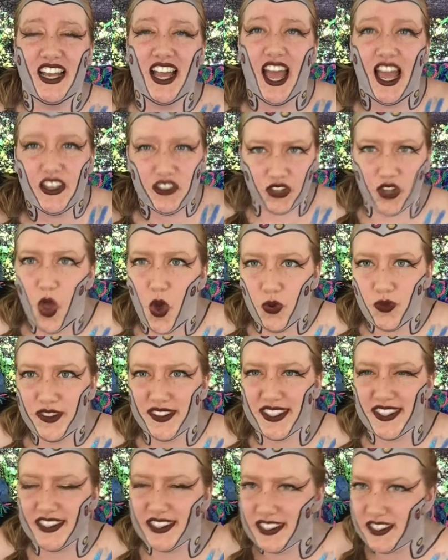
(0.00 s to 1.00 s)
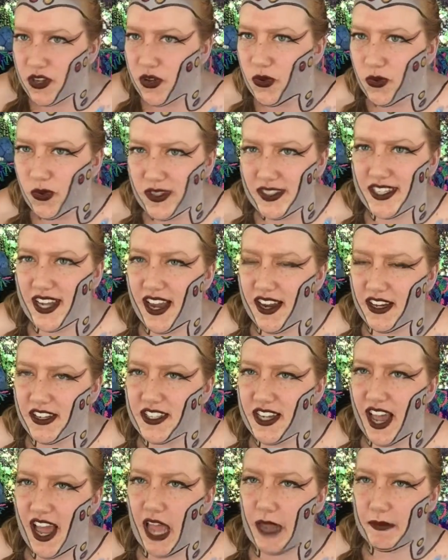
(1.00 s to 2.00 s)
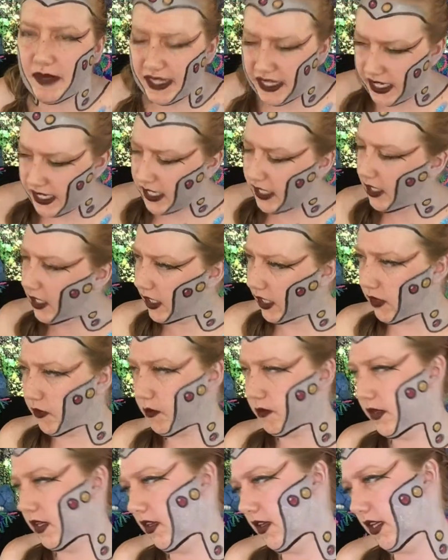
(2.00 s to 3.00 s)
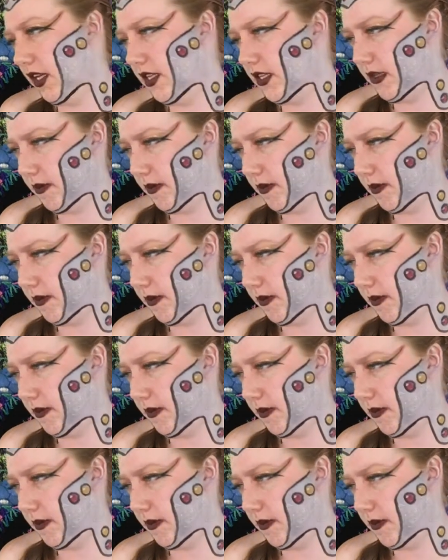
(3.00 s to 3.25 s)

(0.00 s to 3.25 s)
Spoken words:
and lonely this whole entire time. Like, he needs a